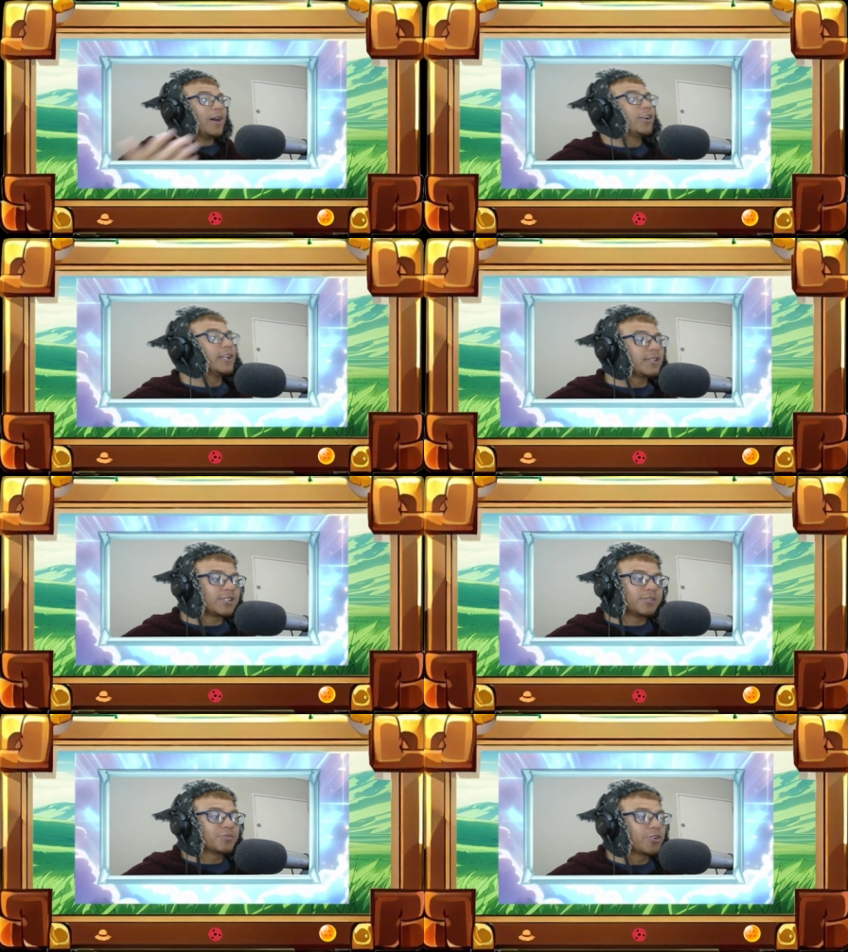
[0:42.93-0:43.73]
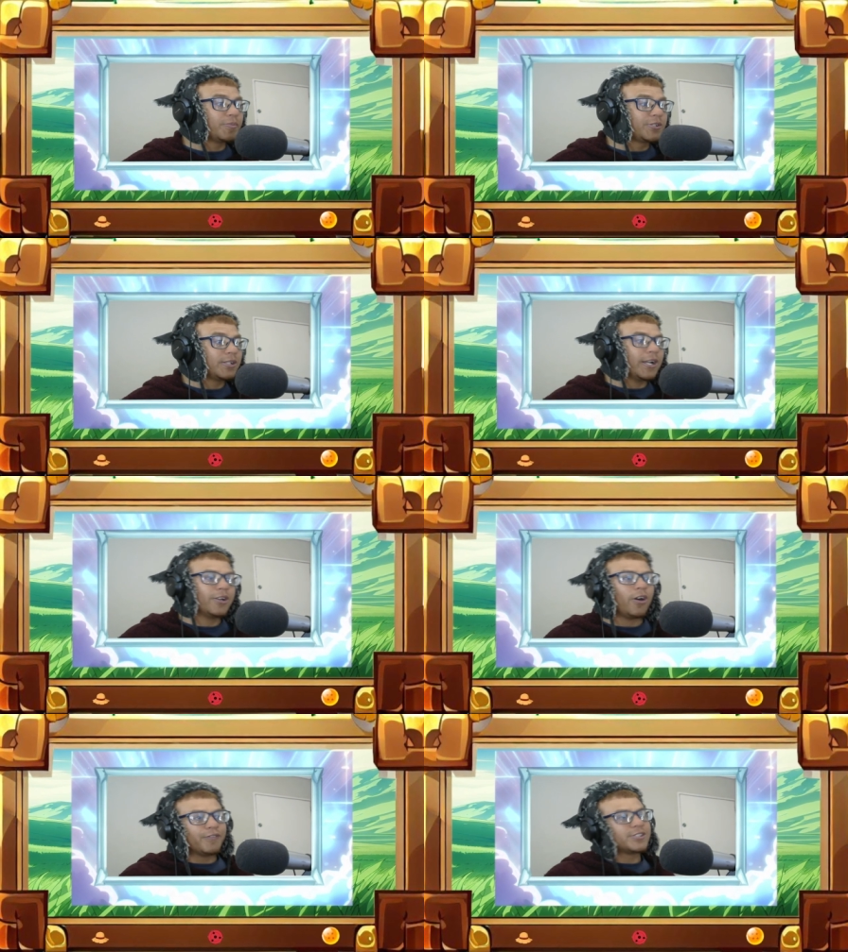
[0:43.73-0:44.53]
not hit the subscription?
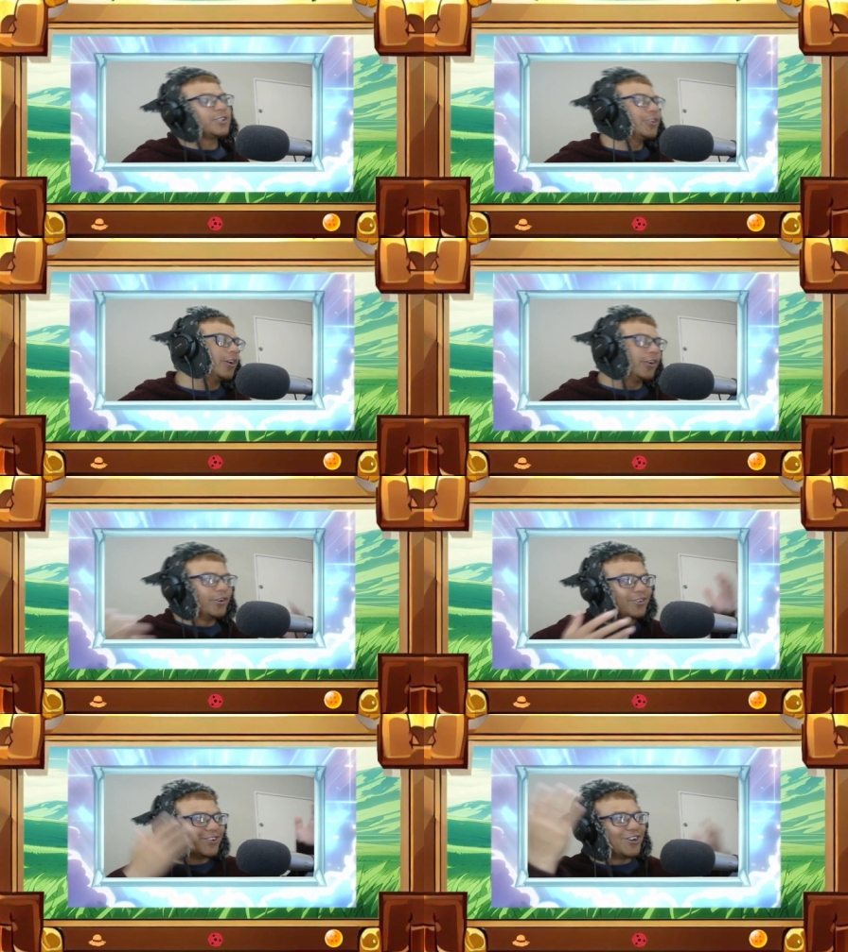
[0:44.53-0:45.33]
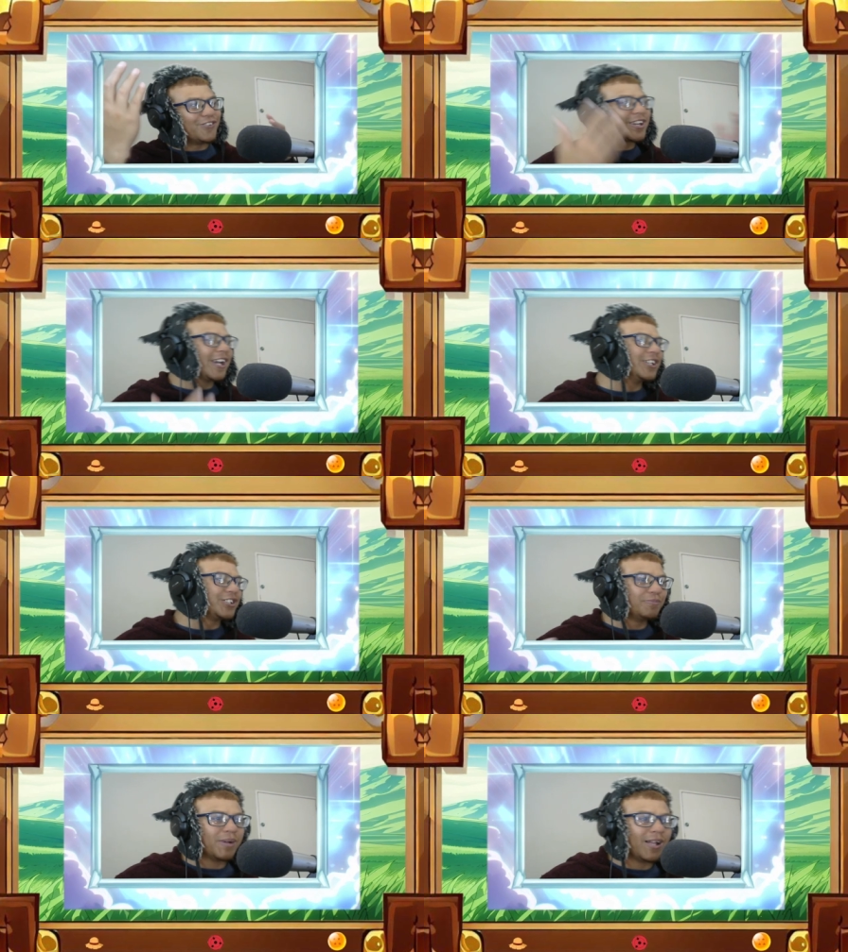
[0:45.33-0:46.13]
And obviously, you know,
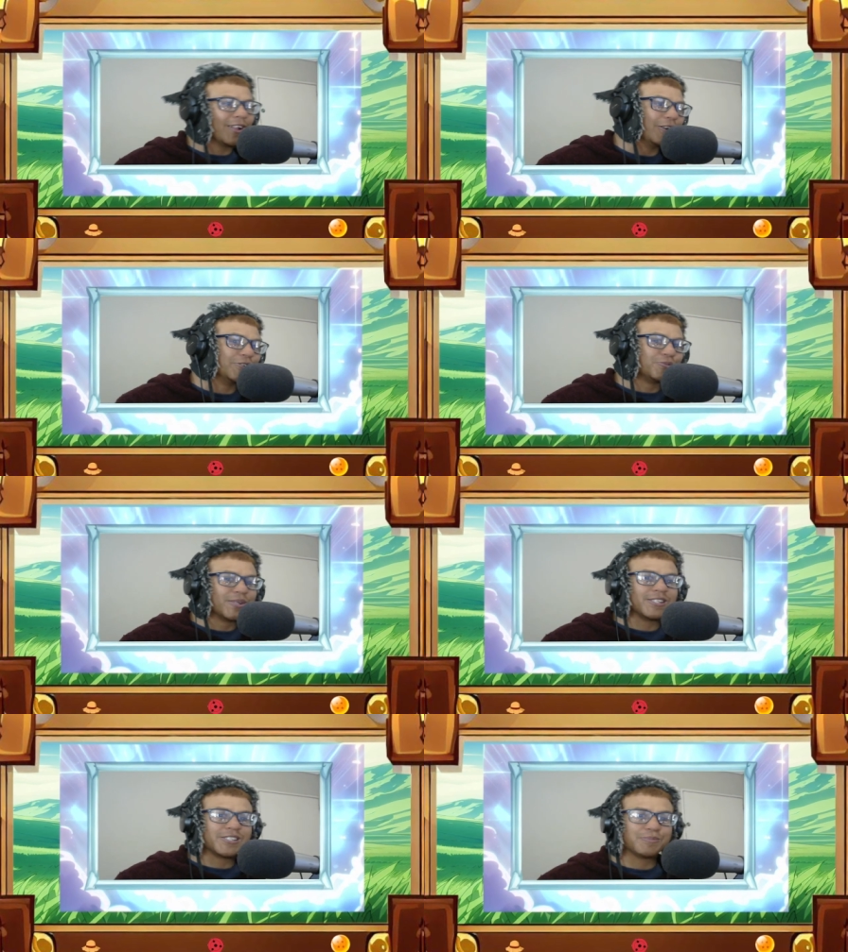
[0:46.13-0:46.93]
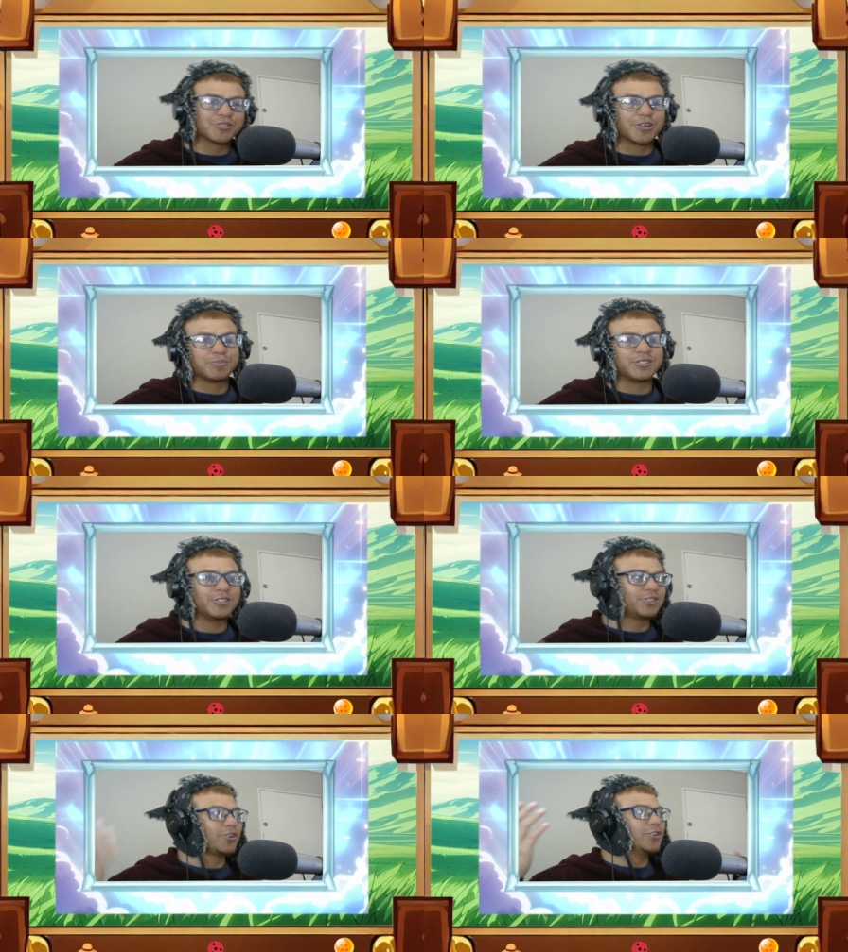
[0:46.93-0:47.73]
notification bell goes with the
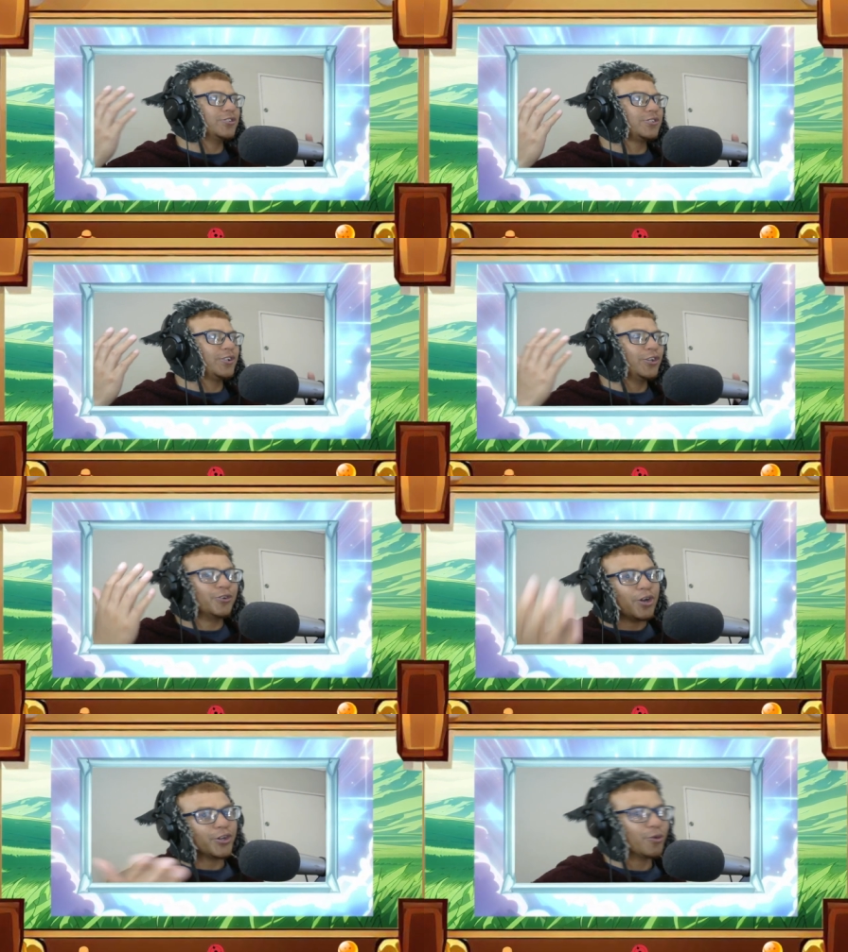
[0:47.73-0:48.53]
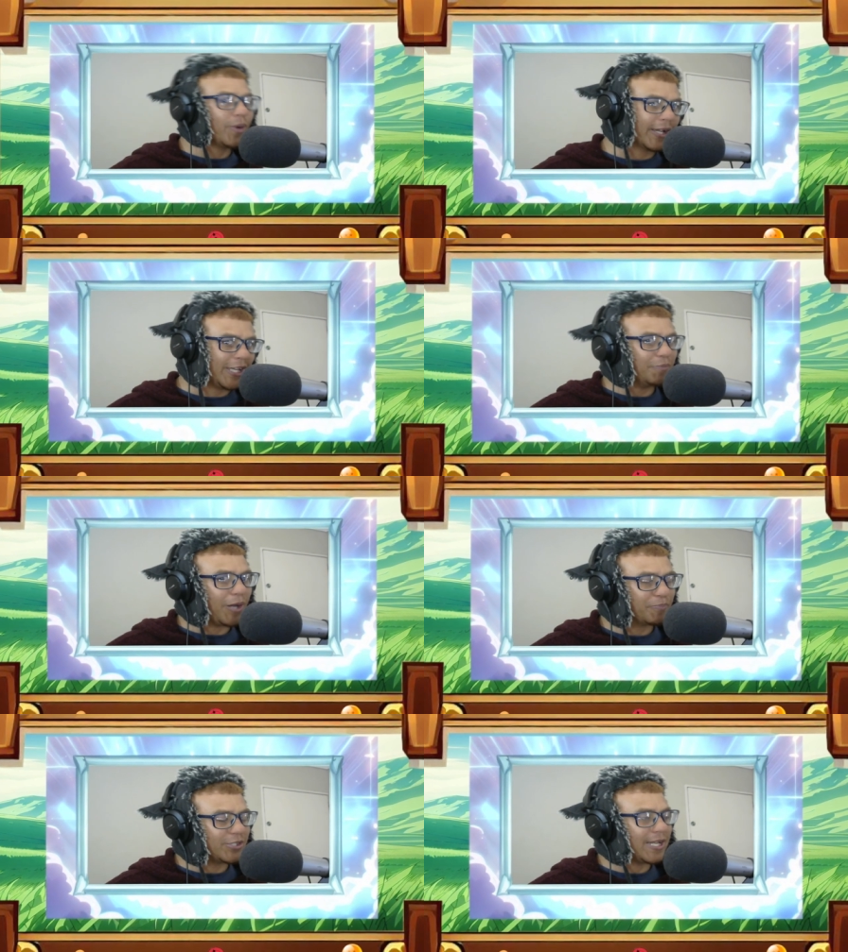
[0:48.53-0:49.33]
subscription because you know you want to keep up to